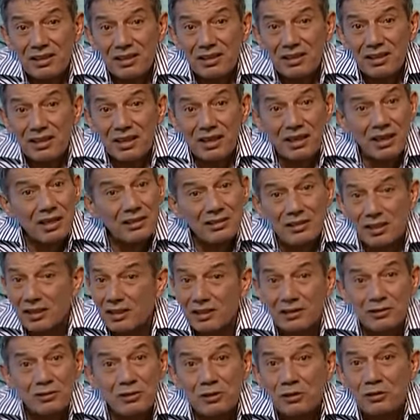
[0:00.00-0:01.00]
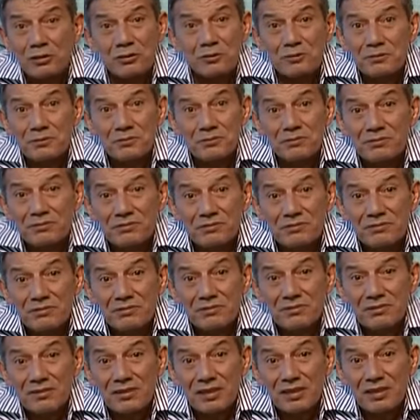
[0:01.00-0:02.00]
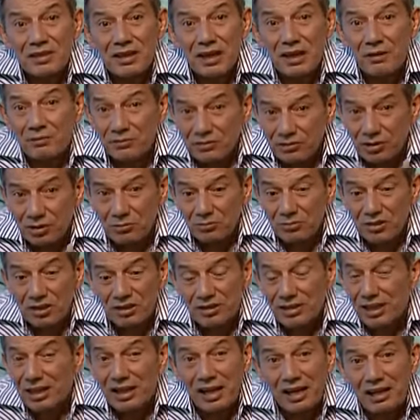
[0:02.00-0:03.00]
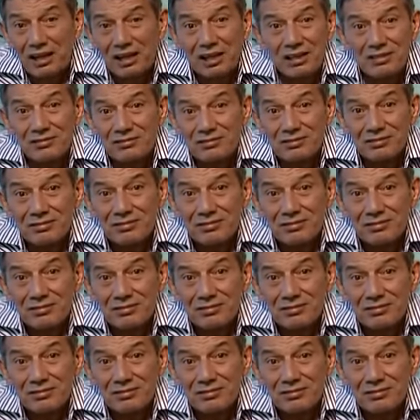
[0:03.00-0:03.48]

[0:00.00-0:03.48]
And I tell you of something that I learned.